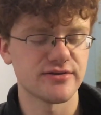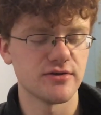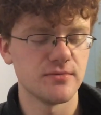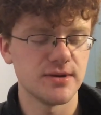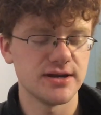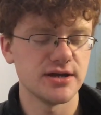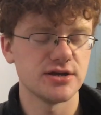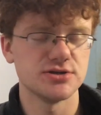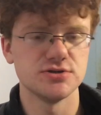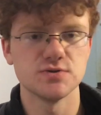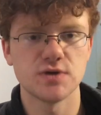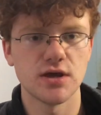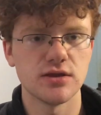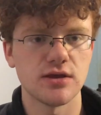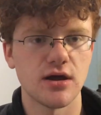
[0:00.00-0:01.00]
so many issues
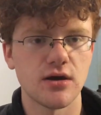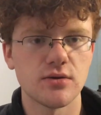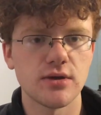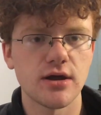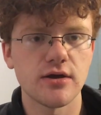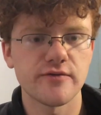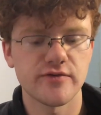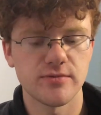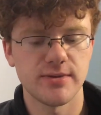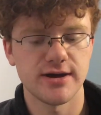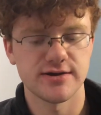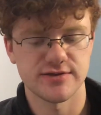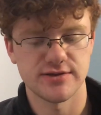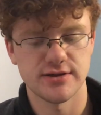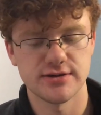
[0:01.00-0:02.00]
getting out now for the
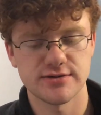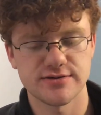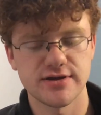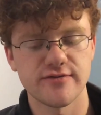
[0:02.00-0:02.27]
past, like,